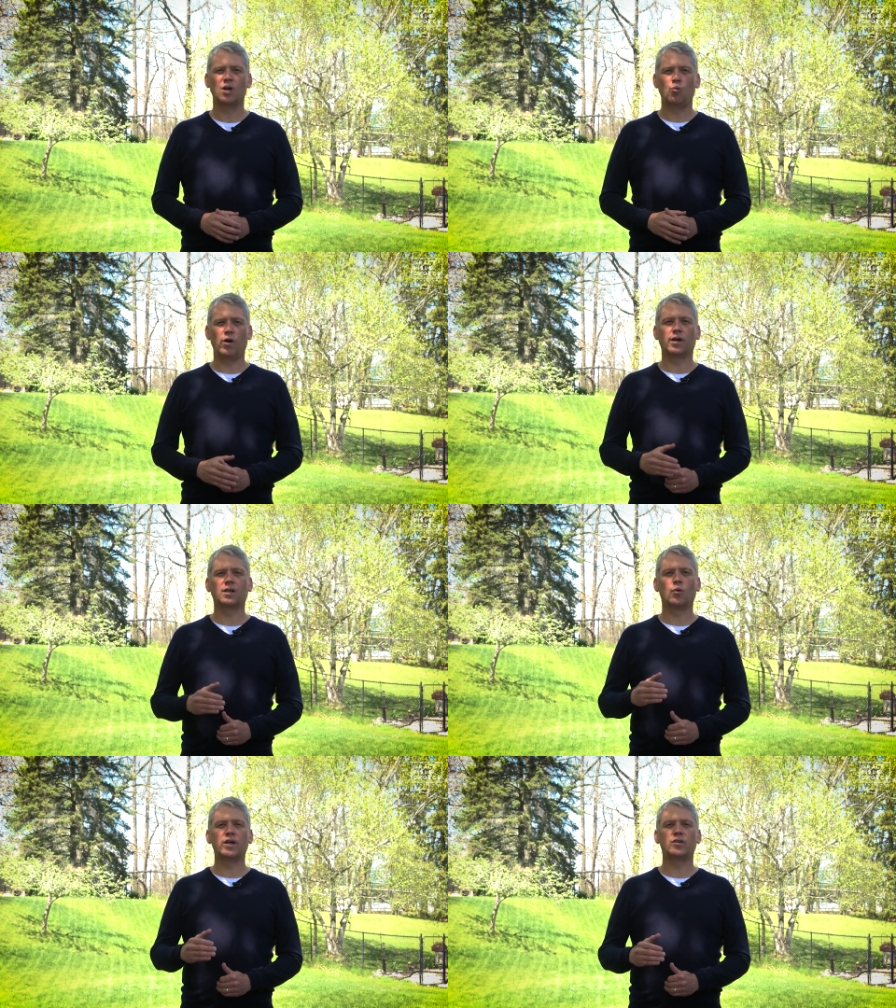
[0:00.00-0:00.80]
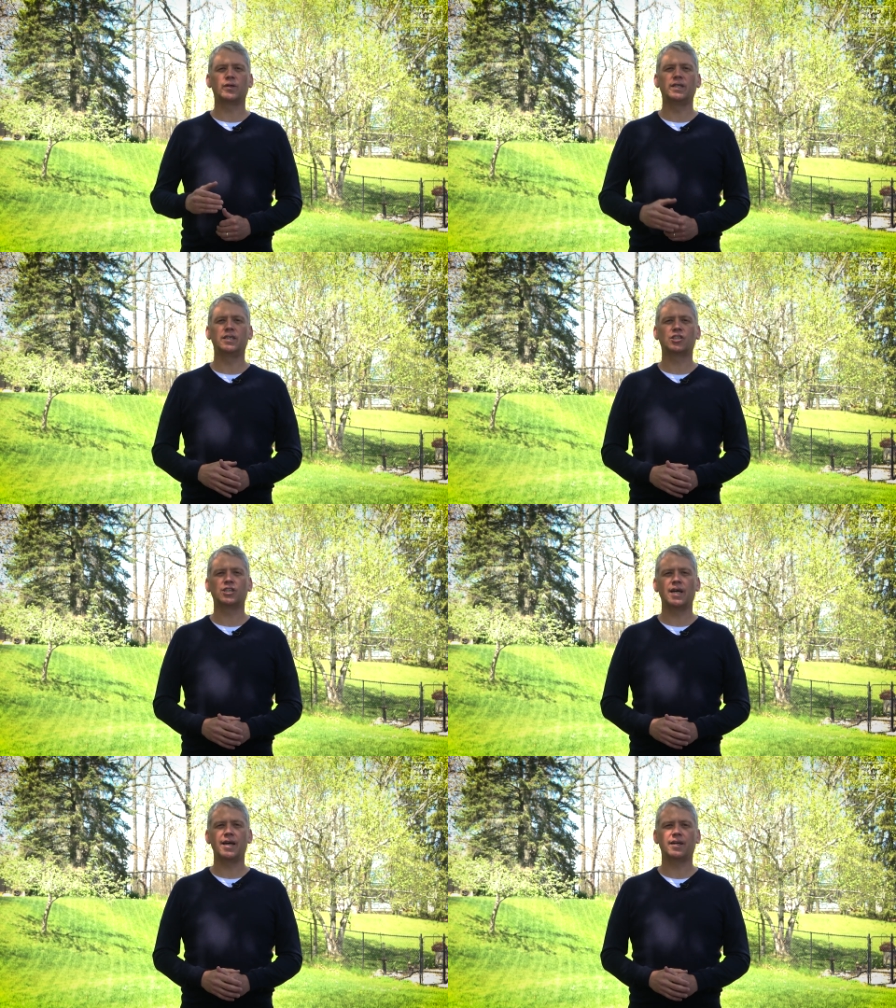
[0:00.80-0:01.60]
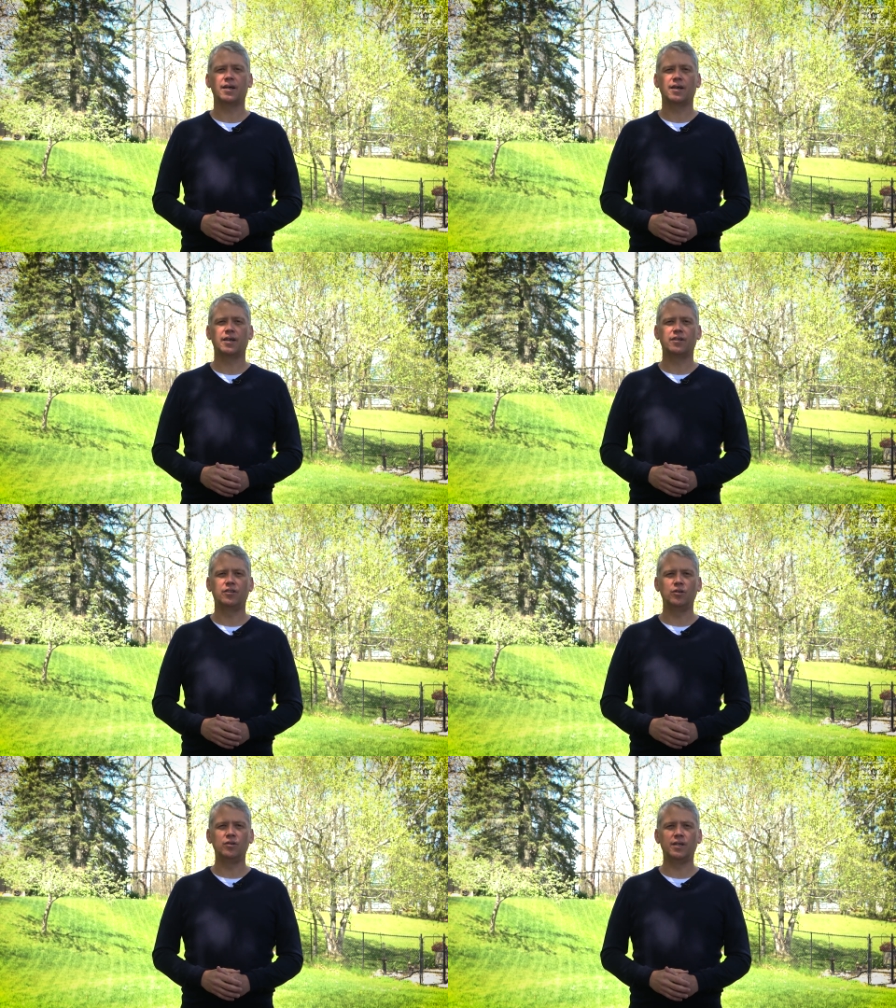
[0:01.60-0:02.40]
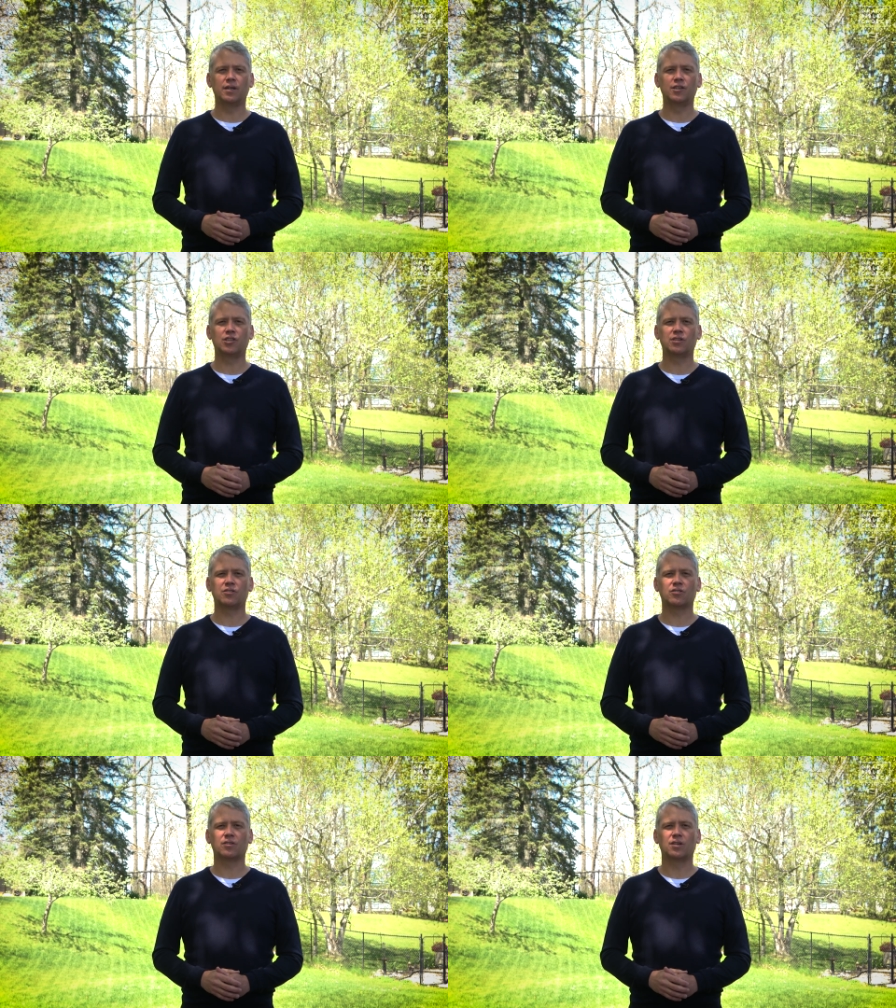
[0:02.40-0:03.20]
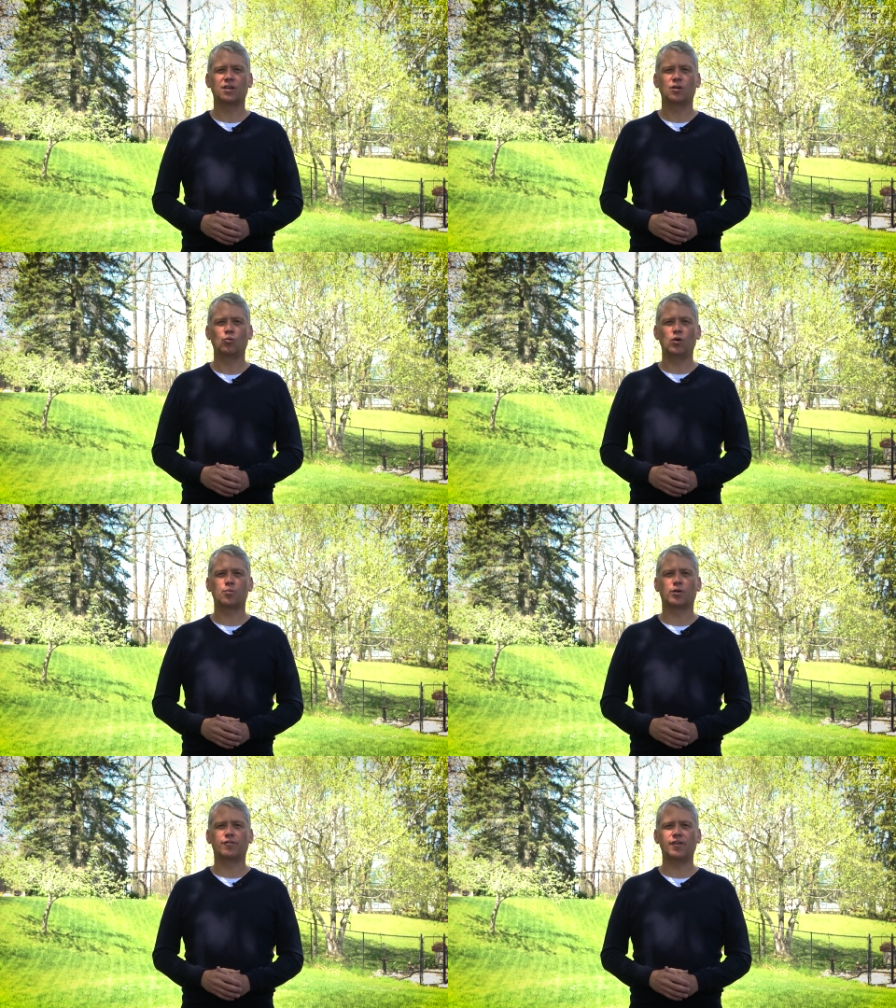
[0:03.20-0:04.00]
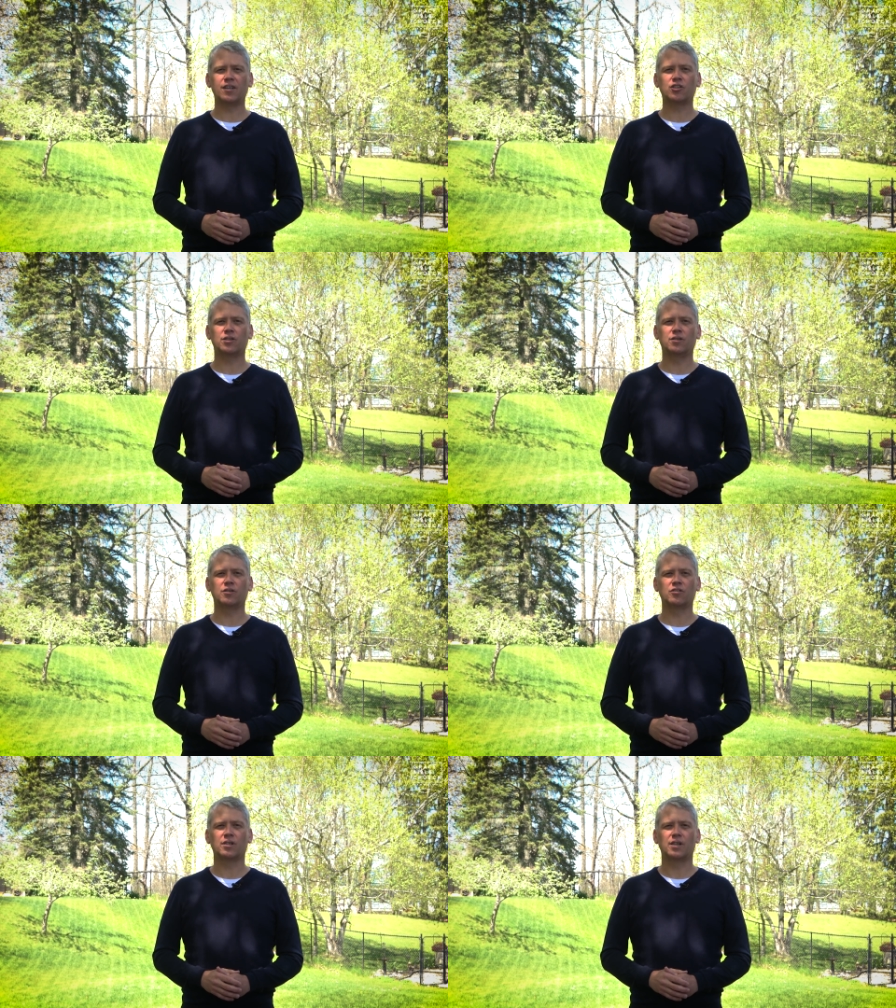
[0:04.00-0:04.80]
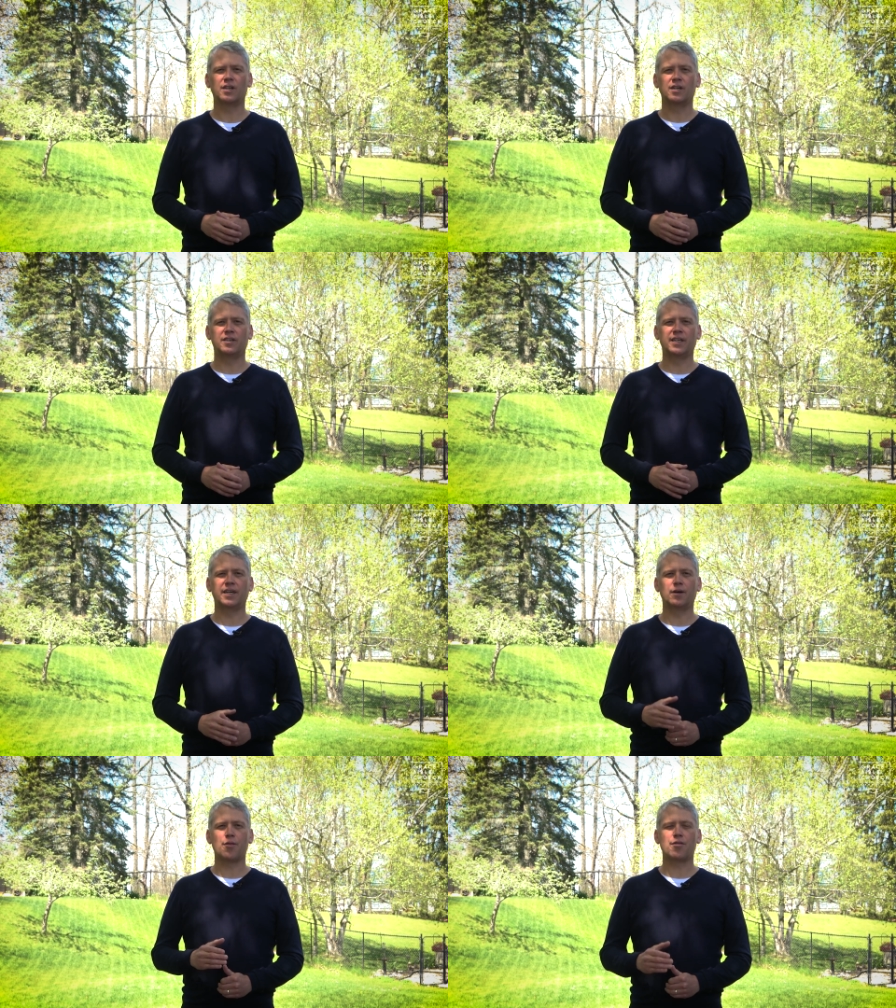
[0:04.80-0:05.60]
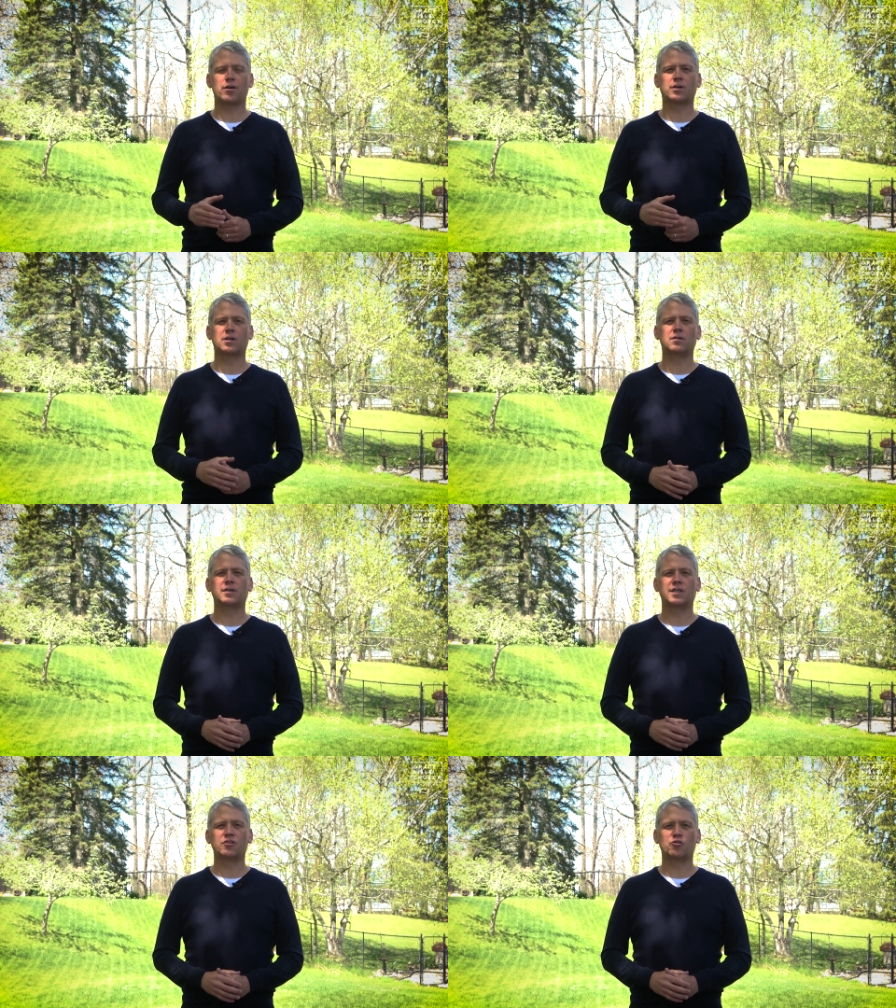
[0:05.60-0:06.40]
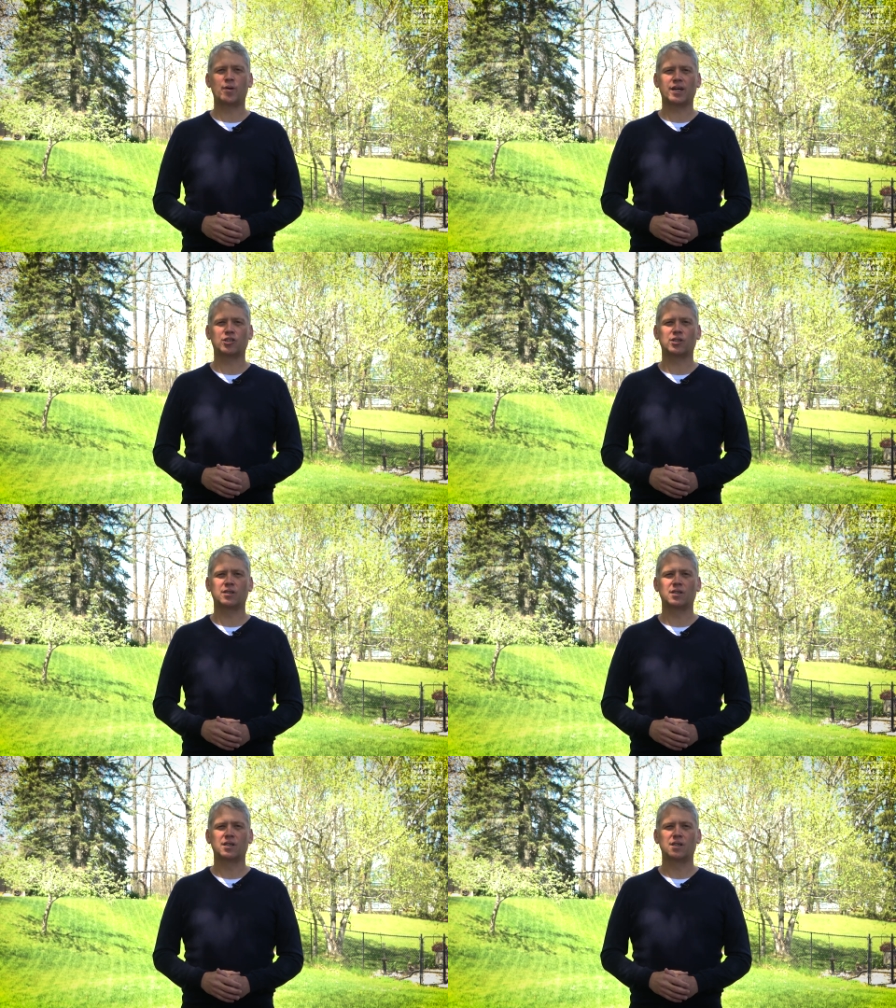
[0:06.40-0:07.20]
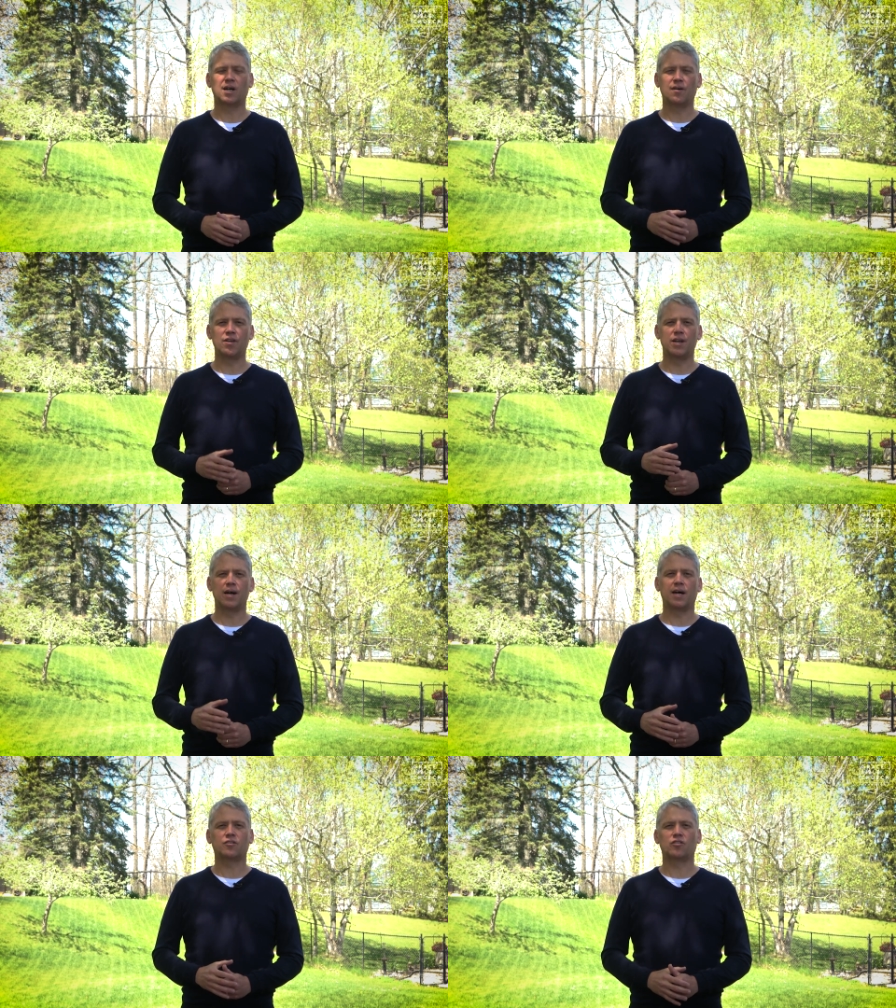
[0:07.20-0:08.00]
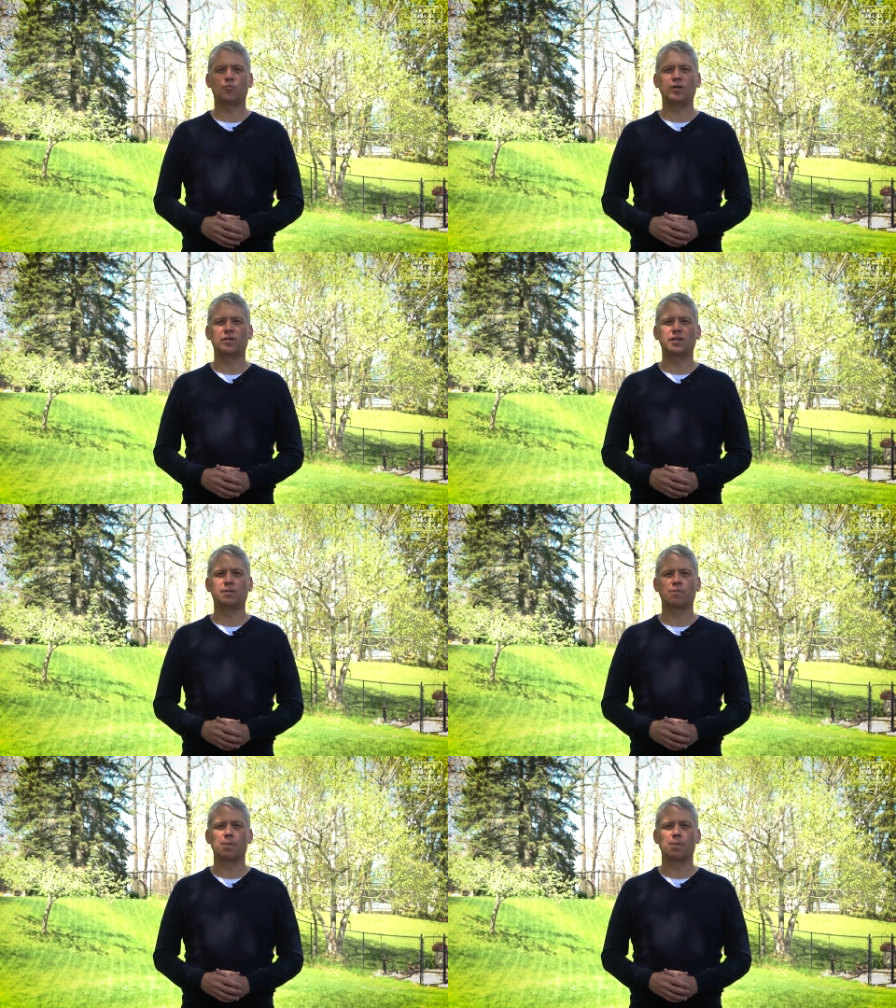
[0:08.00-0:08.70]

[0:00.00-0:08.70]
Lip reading: We are going to initiate due diligence with professionals to get a thorough inspection of the Noxes building.